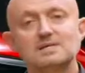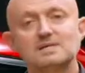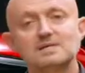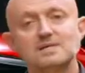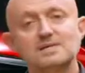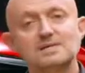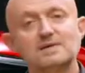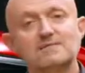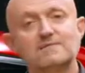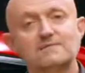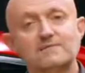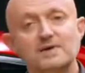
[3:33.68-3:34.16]

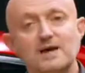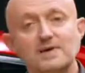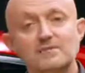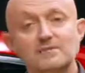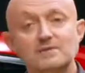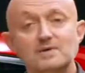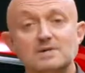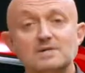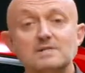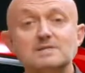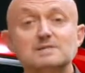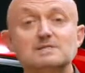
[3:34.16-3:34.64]
The
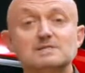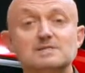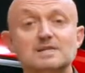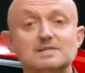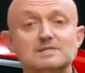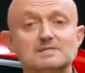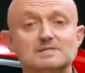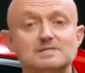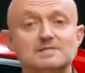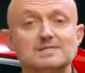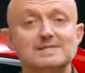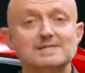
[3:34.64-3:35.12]

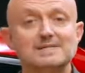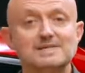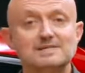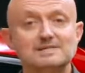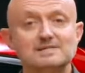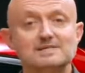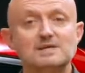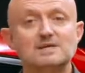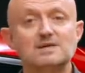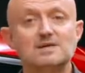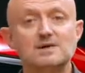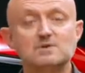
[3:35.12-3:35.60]
506
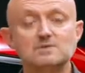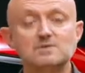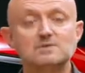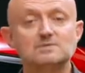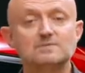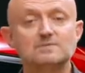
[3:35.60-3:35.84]
litre load